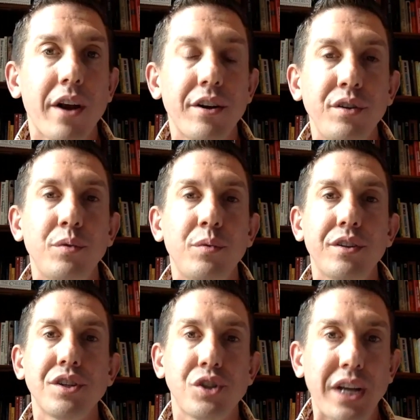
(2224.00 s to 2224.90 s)
want to do. When
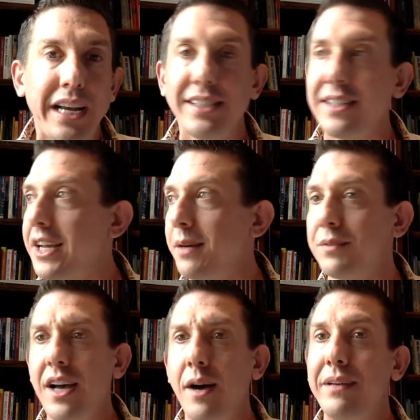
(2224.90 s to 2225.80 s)
there's a change that
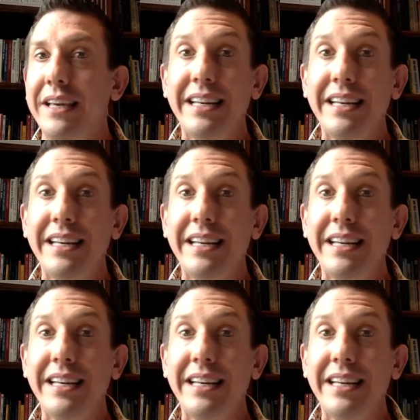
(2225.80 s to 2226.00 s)
comes up,